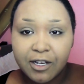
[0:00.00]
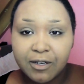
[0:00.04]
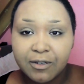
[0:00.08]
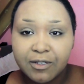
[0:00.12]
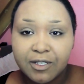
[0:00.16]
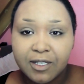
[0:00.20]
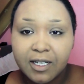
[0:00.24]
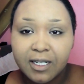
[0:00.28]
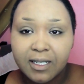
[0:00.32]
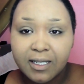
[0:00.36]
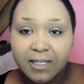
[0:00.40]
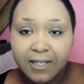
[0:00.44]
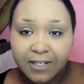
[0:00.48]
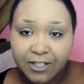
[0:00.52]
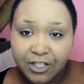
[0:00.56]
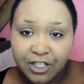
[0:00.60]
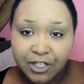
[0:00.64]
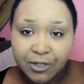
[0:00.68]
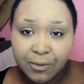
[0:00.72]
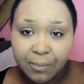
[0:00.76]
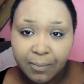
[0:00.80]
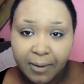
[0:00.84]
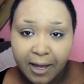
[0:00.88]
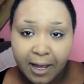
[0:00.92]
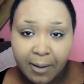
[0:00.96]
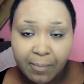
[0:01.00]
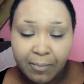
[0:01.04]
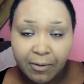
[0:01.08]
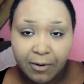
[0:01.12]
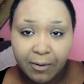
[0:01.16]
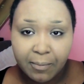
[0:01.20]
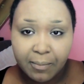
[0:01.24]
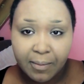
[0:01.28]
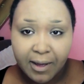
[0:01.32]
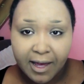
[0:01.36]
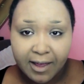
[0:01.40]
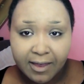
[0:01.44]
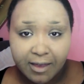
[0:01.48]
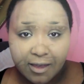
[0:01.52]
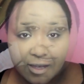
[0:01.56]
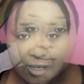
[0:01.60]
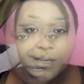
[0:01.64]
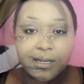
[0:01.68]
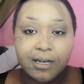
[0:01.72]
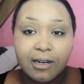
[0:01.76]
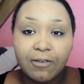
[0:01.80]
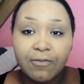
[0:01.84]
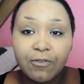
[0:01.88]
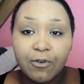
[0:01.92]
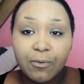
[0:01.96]
use the tissue paper method.
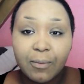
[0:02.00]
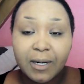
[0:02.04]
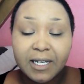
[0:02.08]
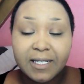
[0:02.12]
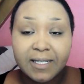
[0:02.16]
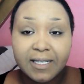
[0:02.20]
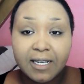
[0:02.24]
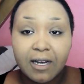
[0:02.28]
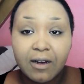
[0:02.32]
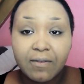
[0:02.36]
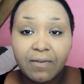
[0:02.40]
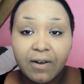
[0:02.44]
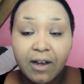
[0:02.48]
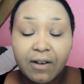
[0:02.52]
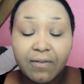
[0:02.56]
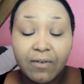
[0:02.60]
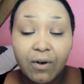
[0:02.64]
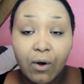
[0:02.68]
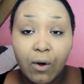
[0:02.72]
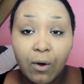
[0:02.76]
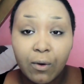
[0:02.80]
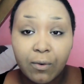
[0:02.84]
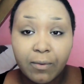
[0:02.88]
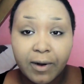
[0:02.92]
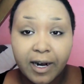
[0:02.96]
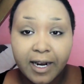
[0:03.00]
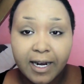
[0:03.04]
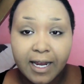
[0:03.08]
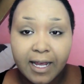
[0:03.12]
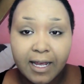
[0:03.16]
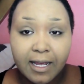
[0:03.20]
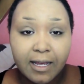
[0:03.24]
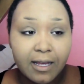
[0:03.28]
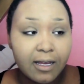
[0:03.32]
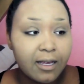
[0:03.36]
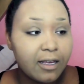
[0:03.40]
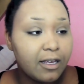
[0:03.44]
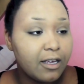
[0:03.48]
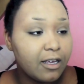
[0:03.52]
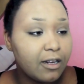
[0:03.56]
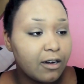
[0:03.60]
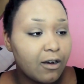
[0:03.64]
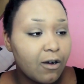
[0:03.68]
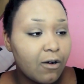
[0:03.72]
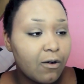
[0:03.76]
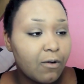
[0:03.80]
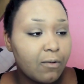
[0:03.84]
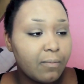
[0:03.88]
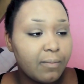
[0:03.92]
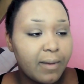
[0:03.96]
Now for myself, I've already, you
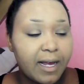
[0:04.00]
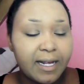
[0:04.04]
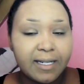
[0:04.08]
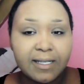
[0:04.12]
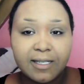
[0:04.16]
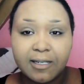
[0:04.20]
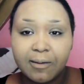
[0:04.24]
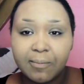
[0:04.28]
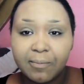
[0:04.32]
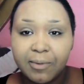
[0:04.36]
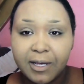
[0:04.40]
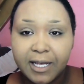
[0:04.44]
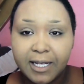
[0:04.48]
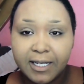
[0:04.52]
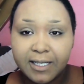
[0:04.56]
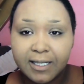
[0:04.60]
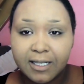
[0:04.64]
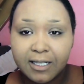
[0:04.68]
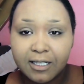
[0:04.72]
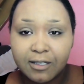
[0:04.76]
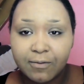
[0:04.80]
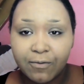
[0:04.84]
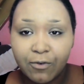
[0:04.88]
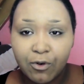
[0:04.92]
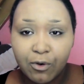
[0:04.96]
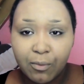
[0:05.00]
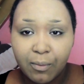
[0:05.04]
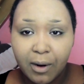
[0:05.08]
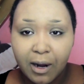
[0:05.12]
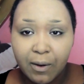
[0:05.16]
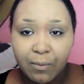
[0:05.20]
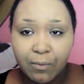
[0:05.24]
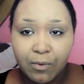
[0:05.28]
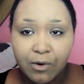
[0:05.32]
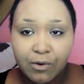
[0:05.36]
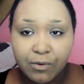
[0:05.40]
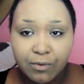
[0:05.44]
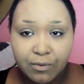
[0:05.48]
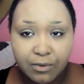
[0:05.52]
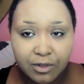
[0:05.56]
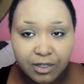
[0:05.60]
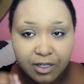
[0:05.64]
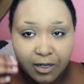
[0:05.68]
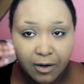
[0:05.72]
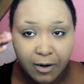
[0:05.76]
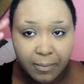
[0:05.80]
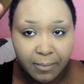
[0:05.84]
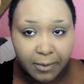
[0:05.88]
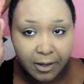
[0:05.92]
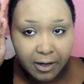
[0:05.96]
know, made some pieces for my wound.
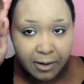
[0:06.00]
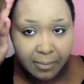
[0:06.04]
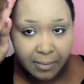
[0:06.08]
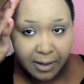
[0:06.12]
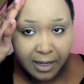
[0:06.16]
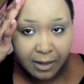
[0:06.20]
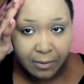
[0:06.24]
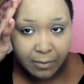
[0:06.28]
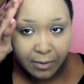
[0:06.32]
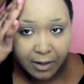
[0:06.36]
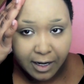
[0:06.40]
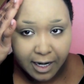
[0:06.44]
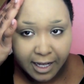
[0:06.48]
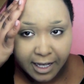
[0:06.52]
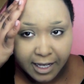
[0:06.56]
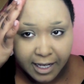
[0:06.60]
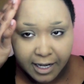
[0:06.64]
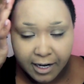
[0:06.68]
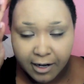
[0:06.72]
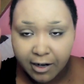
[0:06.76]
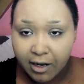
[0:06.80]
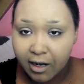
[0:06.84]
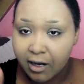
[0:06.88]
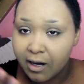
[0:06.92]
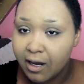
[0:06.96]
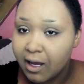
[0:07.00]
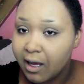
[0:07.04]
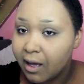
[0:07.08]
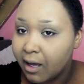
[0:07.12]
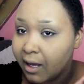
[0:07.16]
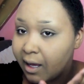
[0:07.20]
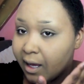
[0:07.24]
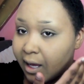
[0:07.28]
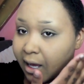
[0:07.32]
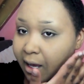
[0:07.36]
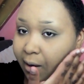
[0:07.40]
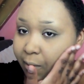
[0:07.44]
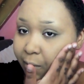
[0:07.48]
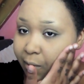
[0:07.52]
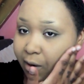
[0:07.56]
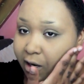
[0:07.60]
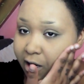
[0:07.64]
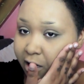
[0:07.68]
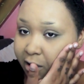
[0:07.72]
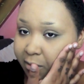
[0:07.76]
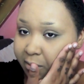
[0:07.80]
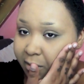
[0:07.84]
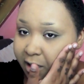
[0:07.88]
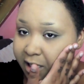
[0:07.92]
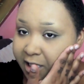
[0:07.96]
So I'm going to make one here and one
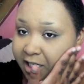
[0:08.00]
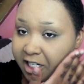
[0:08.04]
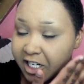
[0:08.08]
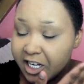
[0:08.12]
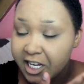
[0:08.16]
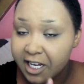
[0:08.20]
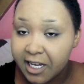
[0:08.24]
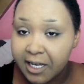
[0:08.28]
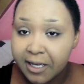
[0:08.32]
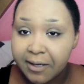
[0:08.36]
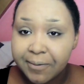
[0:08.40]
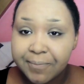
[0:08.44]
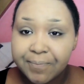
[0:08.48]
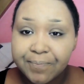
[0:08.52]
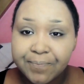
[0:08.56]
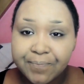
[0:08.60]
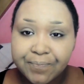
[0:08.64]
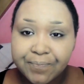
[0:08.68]
on my cheek.